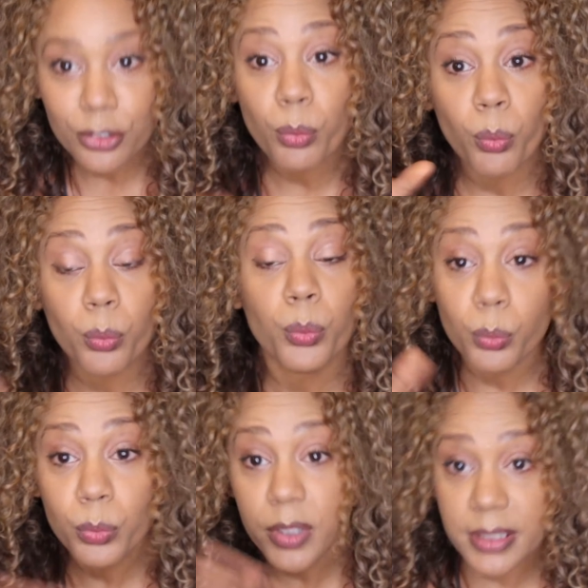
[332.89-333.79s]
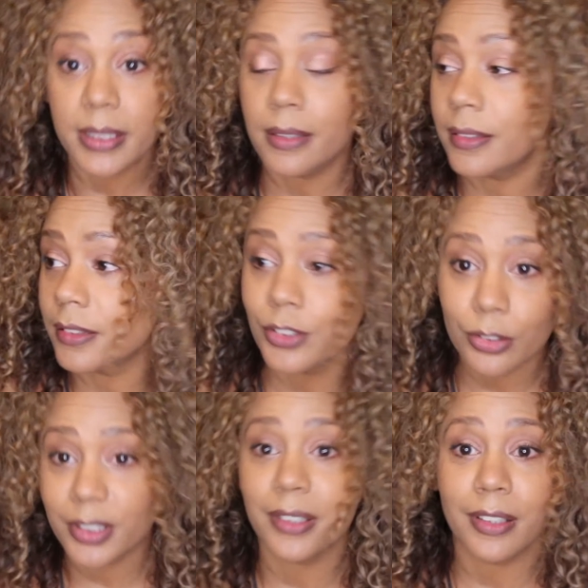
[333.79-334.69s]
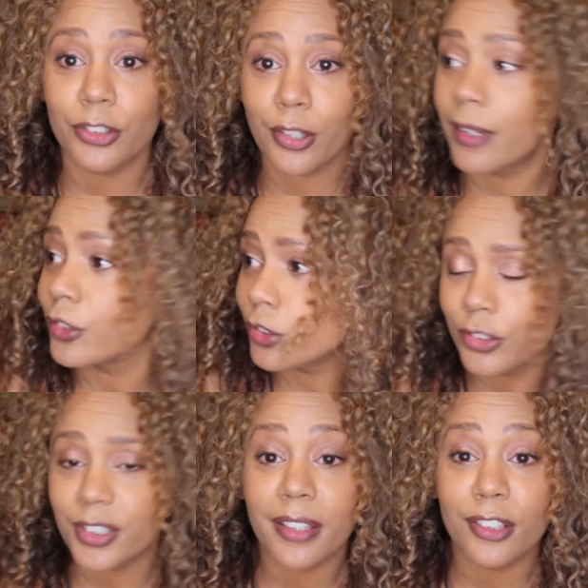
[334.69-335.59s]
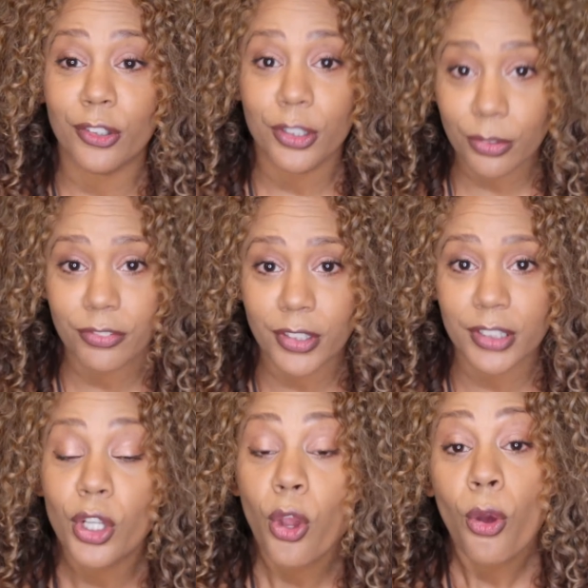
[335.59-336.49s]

So the scene is you're sitting on your couch and you decide to go to your fridge.